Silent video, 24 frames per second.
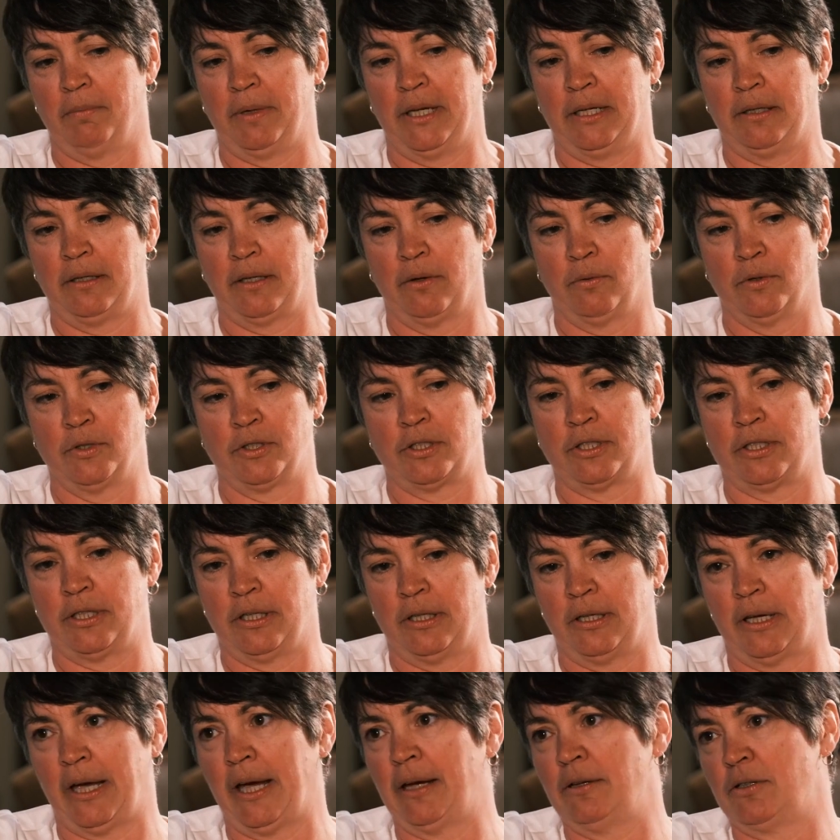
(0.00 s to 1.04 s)
I mean, go onto
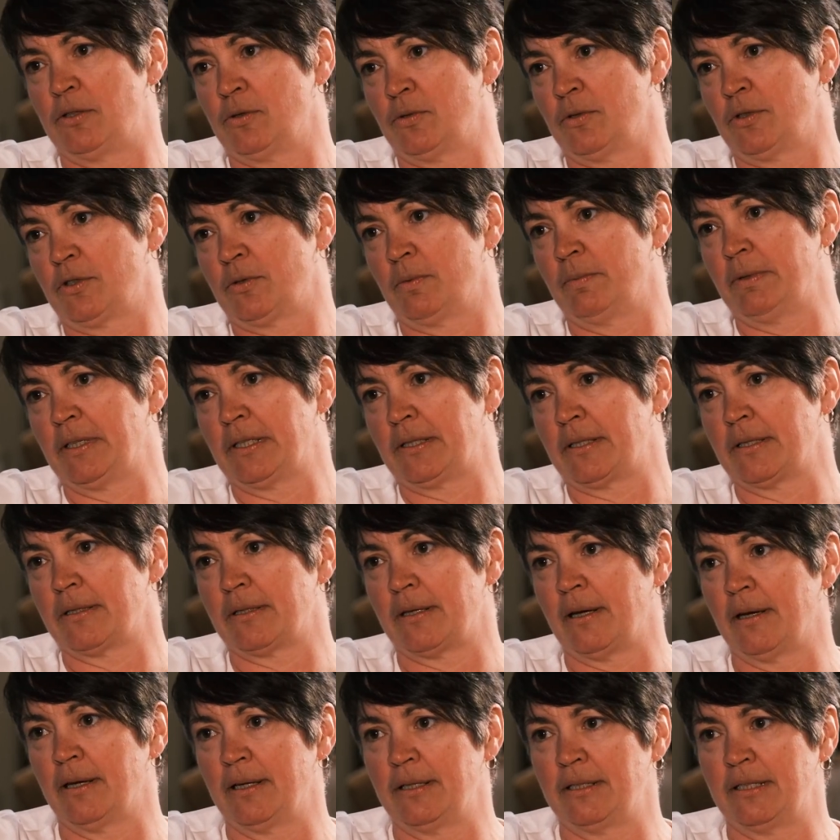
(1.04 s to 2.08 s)
the Outdoor Swimming
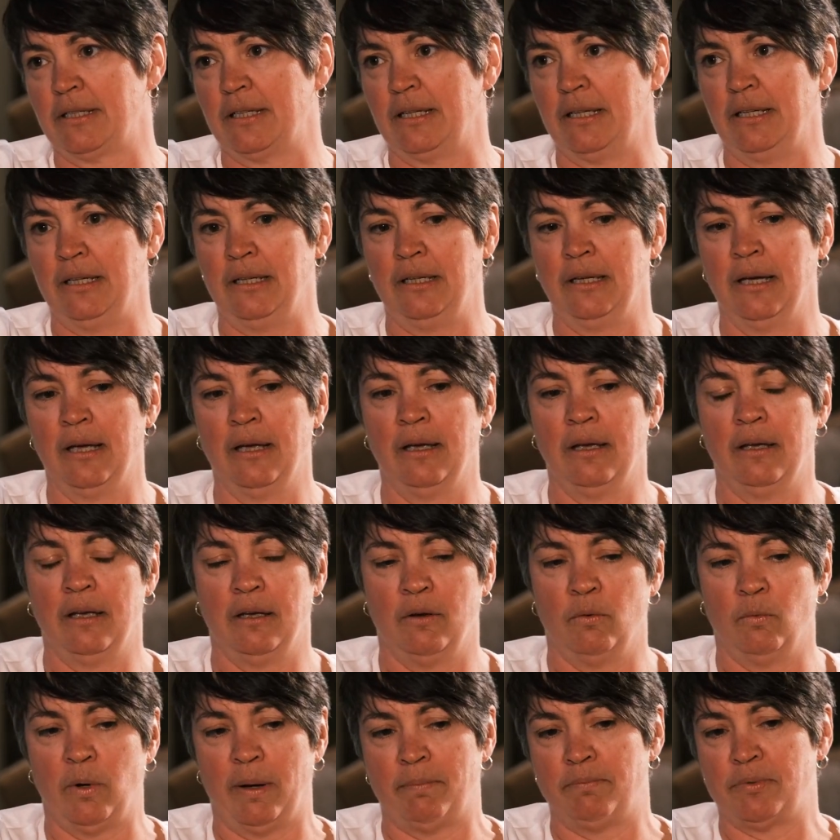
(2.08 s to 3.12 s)
Society
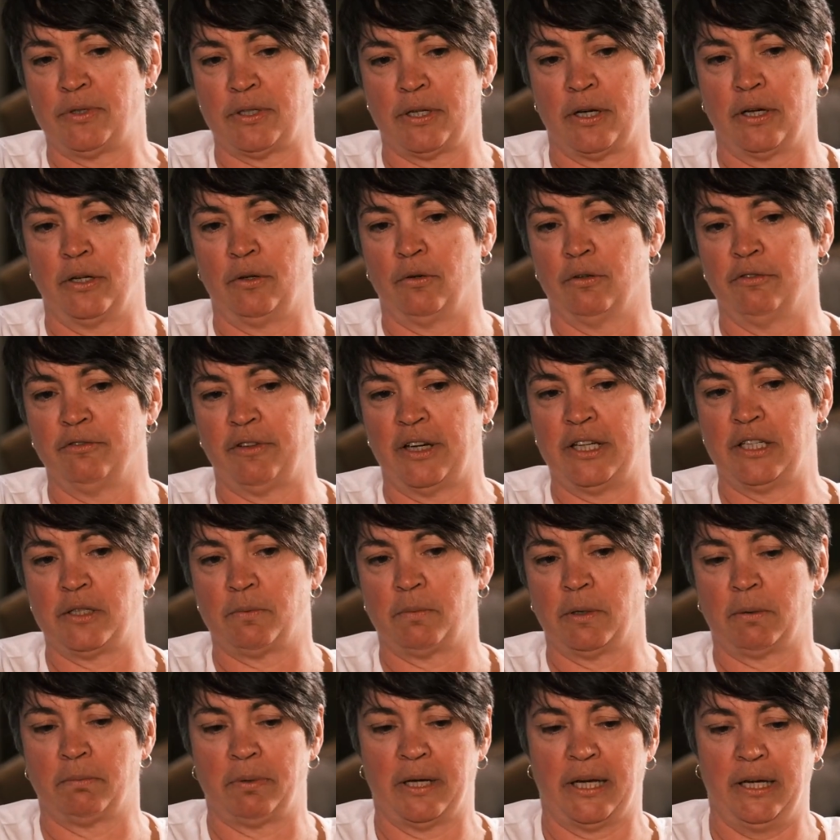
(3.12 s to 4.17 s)
website or
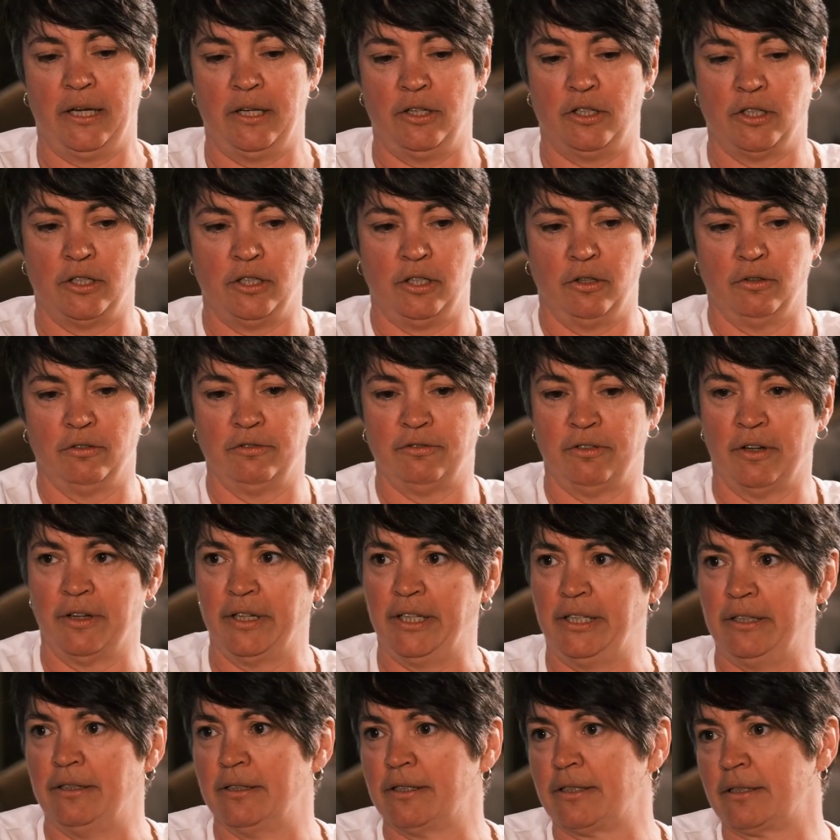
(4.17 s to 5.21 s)
Facebook page, and you'll
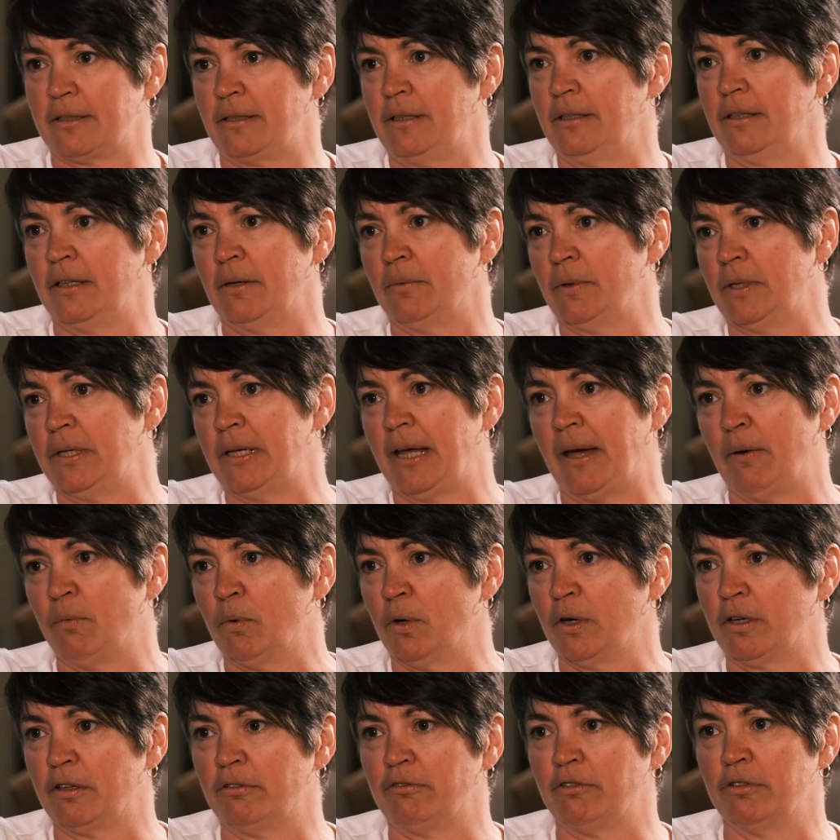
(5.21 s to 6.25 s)
find, you know, a
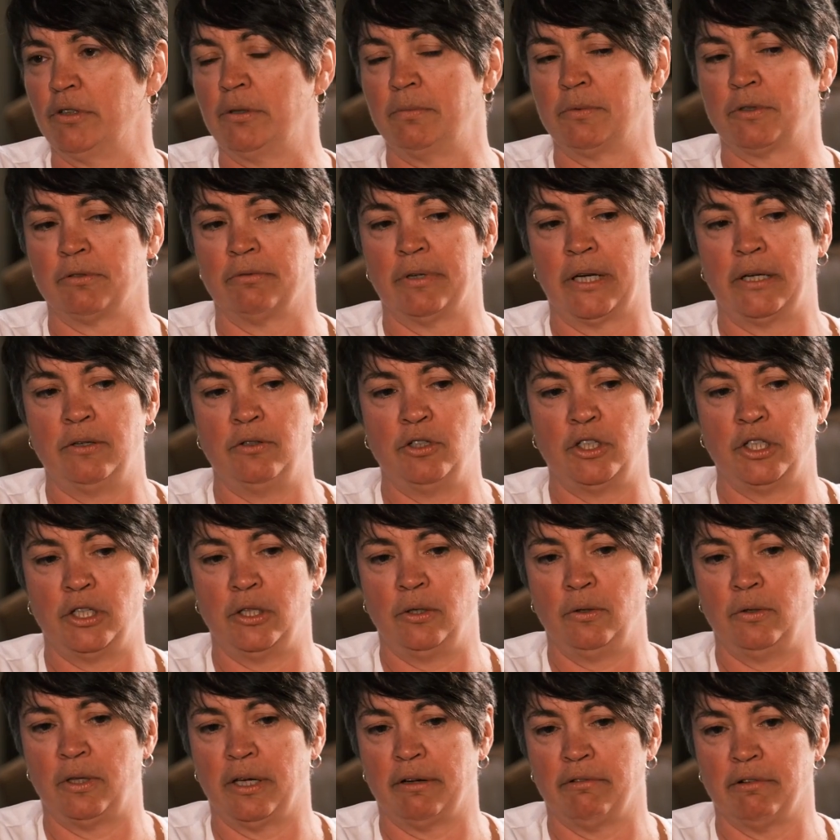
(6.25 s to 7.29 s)
network of groups around
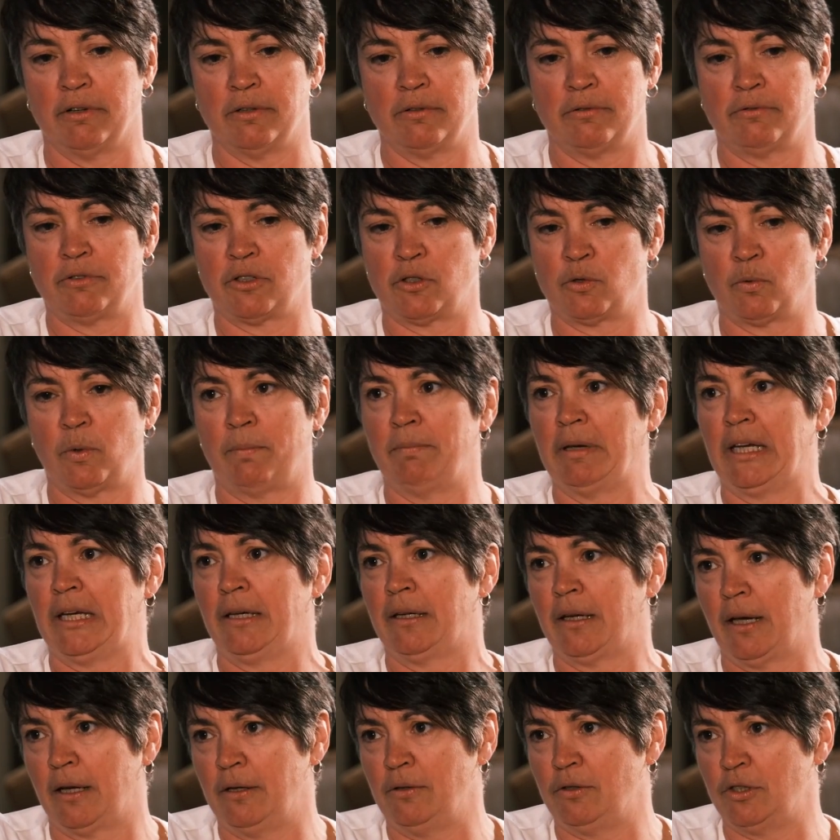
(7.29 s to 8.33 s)
you. There are
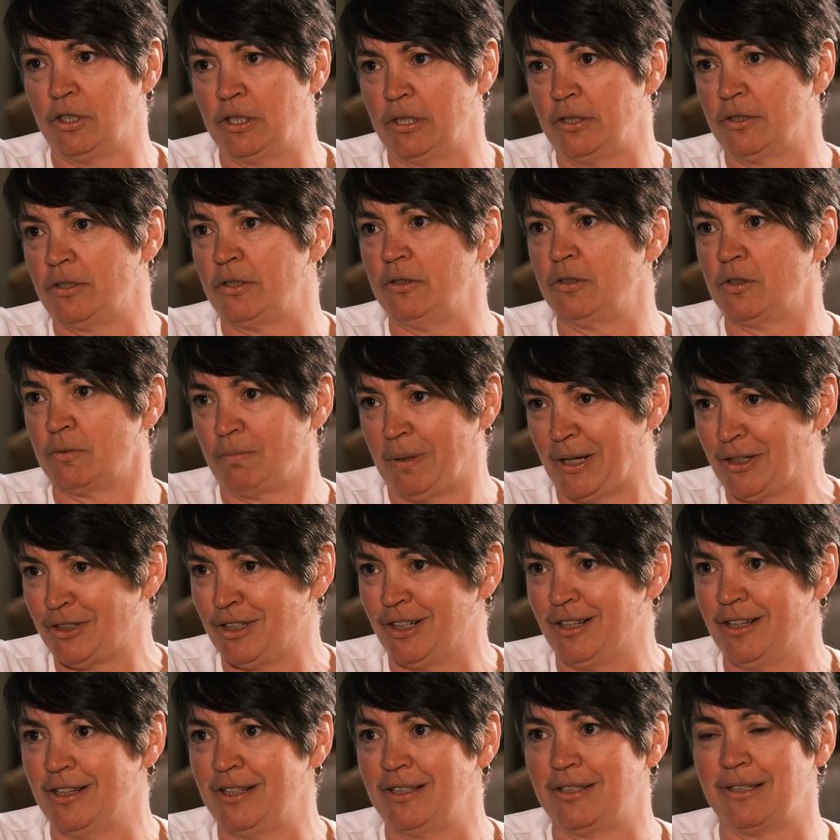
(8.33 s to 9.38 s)
swimming coaches who
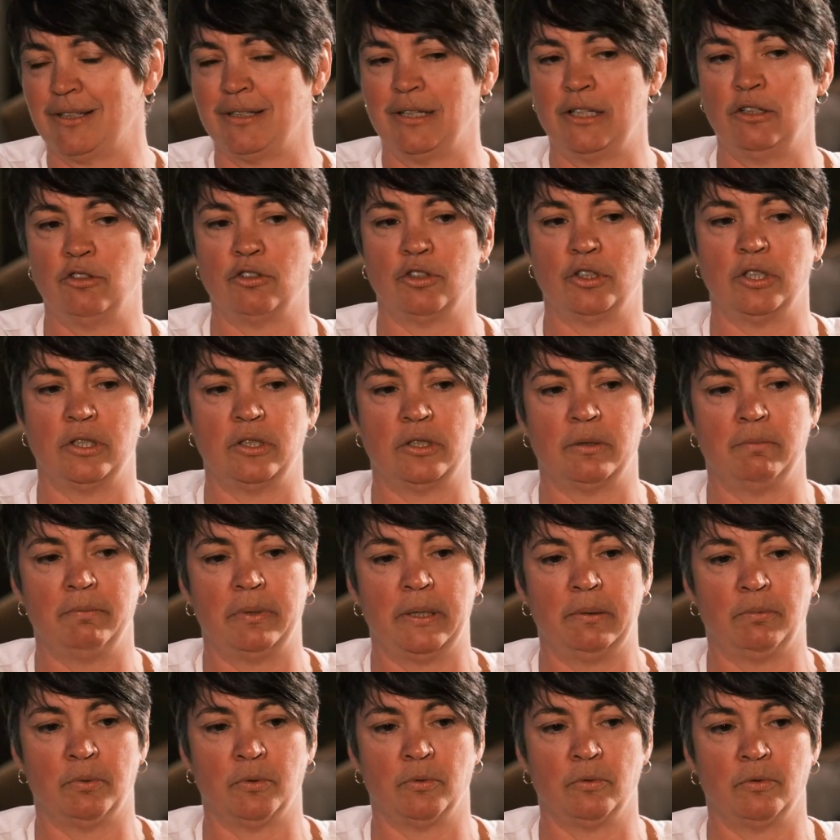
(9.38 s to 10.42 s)
specialise in introducing
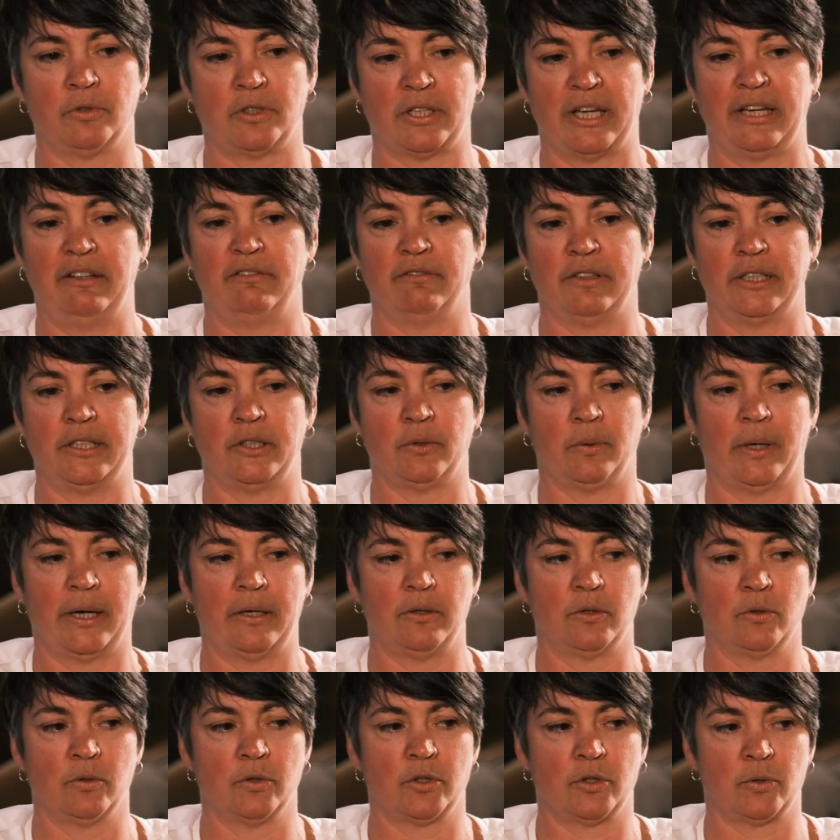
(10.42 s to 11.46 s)
people safely to
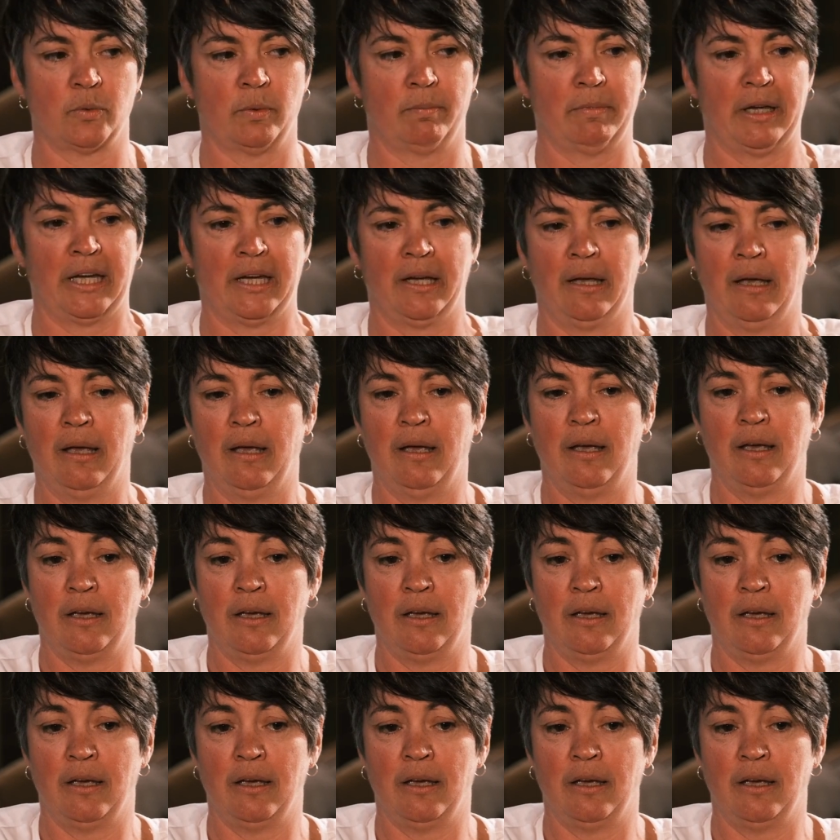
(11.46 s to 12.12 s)
outdoor swimming.